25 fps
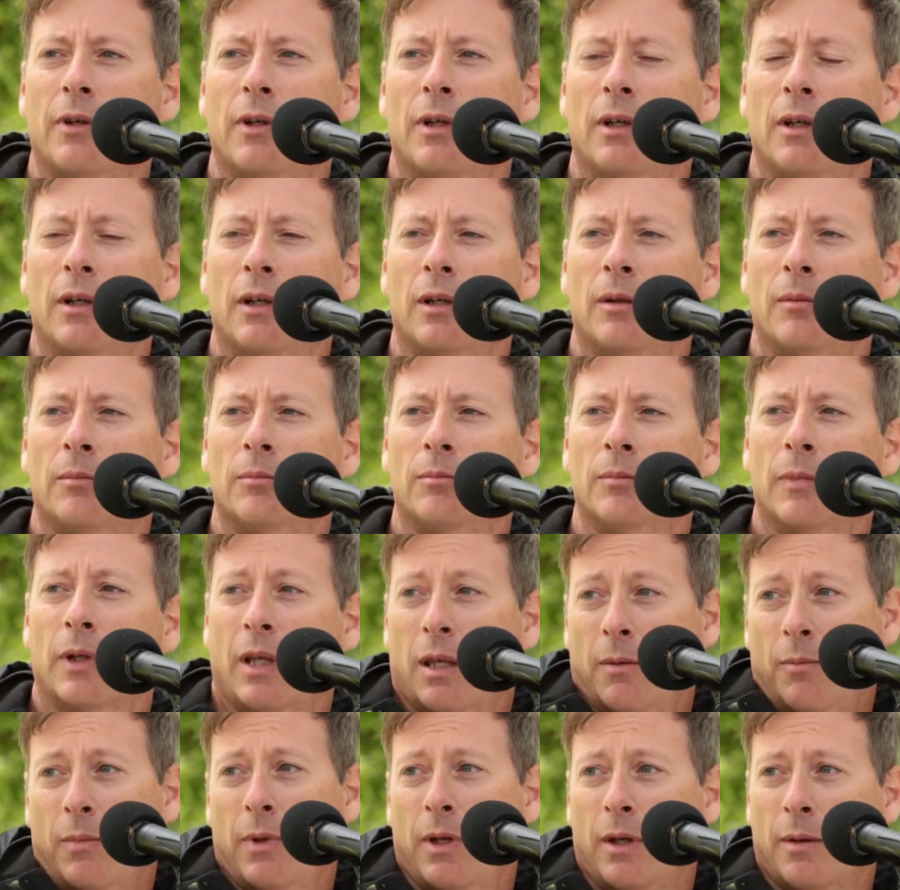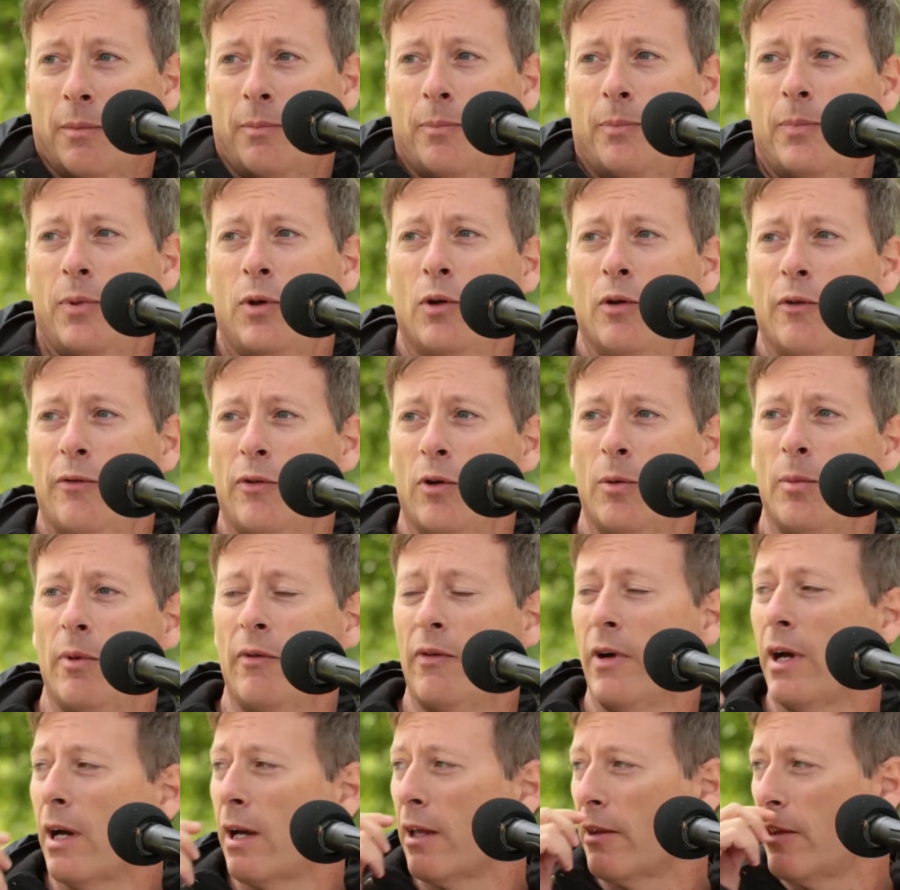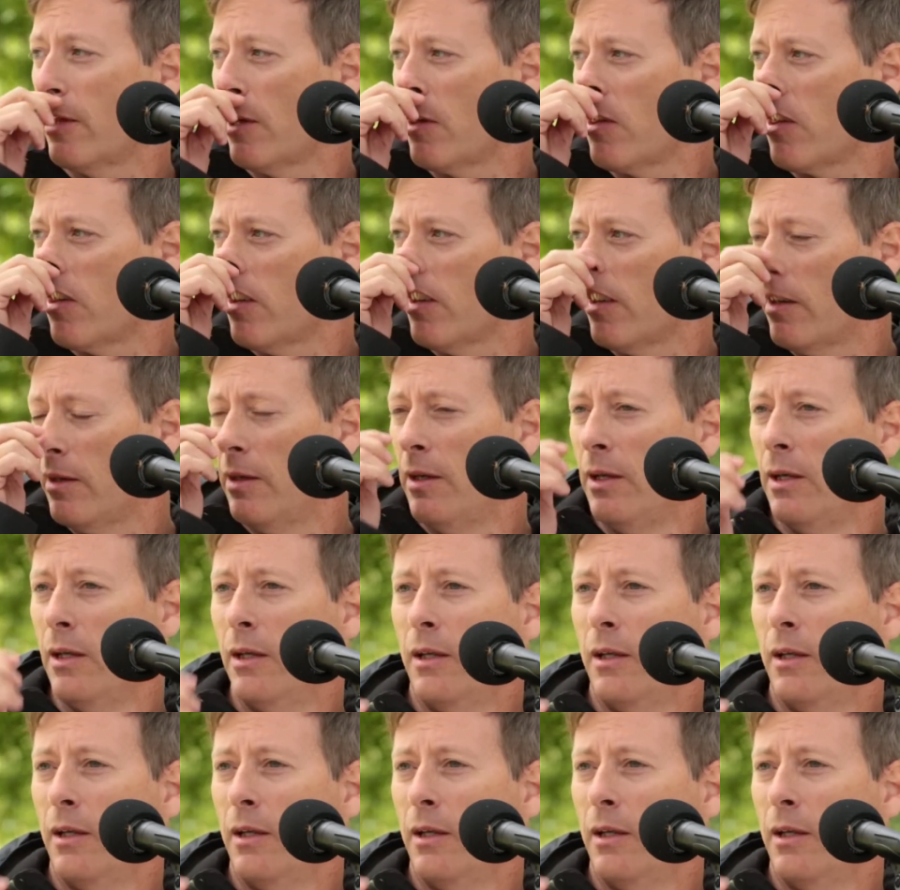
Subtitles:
It can be a pure form of architecture.